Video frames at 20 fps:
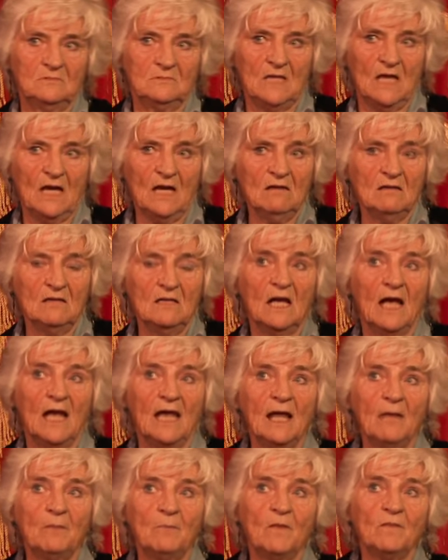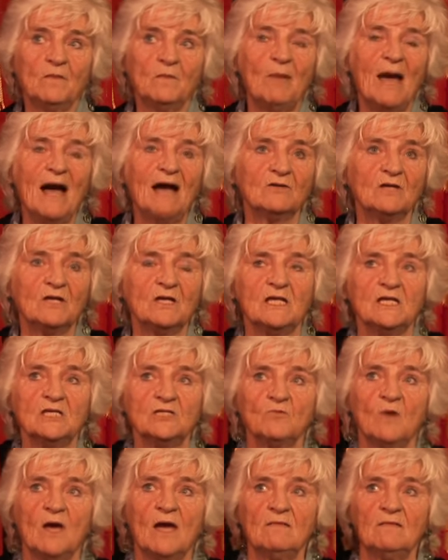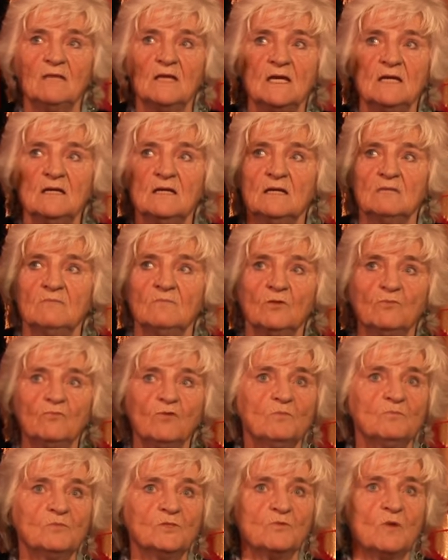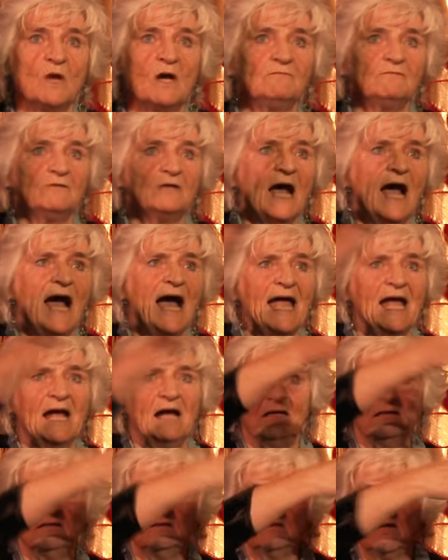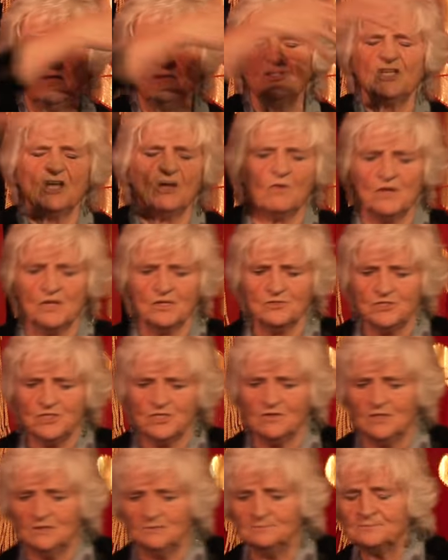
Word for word: yeah, and up on the balconies where the, um, the rooms were for hire, and so on and so on.